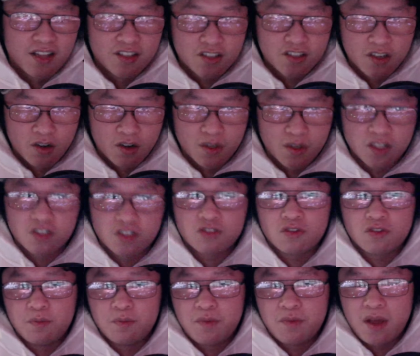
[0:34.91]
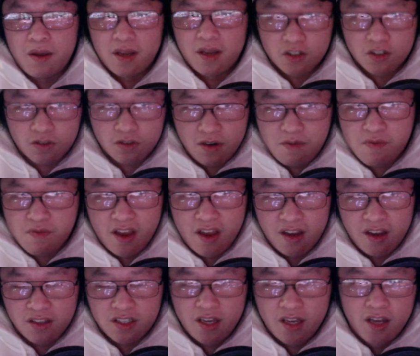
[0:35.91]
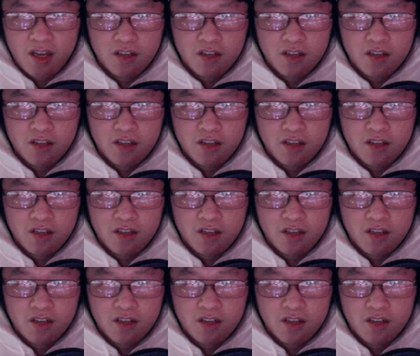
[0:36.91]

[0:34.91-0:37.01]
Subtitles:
So extreme thanks